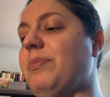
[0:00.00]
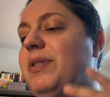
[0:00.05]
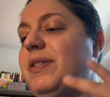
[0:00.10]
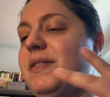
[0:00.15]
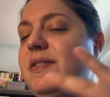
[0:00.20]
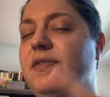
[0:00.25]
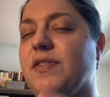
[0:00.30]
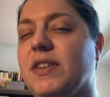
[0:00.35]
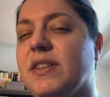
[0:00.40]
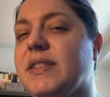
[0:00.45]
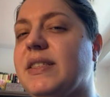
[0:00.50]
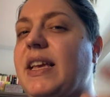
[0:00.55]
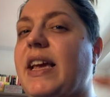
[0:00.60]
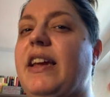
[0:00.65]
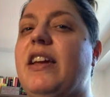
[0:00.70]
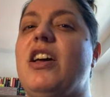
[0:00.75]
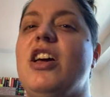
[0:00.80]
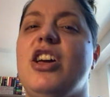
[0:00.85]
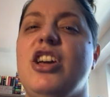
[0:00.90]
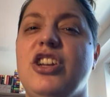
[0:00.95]
This feels like
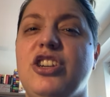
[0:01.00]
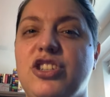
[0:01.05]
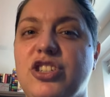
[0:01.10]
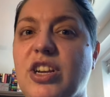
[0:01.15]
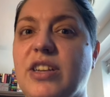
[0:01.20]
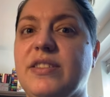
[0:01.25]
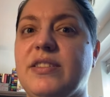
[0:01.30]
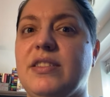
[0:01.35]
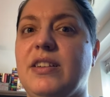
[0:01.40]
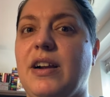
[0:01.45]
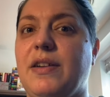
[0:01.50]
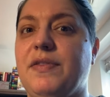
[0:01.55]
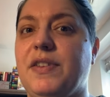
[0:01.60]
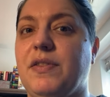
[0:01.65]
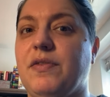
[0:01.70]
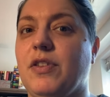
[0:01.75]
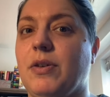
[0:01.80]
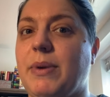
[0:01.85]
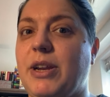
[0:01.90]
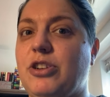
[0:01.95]
just enough
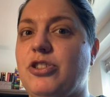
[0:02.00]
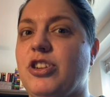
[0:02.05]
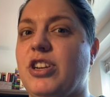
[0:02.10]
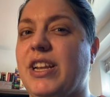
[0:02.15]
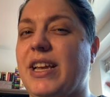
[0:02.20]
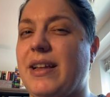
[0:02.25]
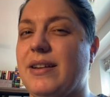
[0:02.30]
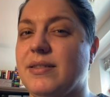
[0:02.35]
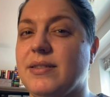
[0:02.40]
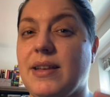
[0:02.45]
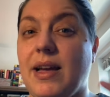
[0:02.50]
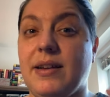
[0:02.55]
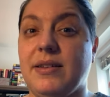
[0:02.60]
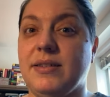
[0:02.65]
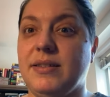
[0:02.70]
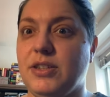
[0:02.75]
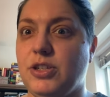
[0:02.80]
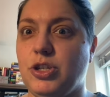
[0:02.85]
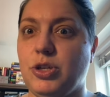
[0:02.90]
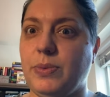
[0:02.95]
information to get us kind of
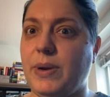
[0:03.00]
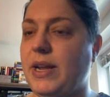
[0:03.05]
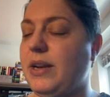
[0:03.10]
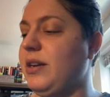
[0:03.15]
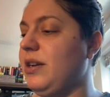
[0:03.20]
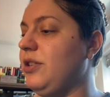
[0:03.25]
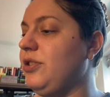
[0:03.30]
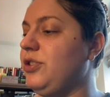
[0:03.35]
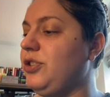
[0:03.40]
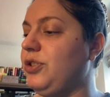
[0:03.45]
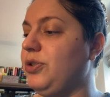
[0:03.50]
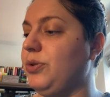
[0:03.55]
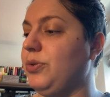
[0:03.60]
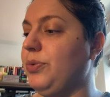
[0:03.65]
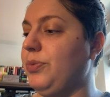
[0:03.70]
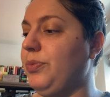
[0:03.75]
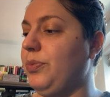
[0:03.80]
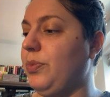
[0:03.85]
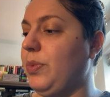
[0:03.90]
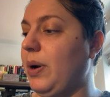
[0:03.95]
situated to
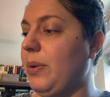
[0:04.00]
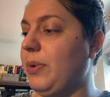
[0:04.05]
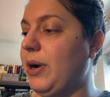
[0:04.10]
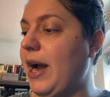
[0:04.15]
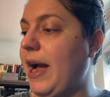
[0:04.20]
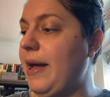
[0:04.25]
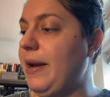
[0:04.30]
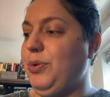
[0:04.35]
where we're at.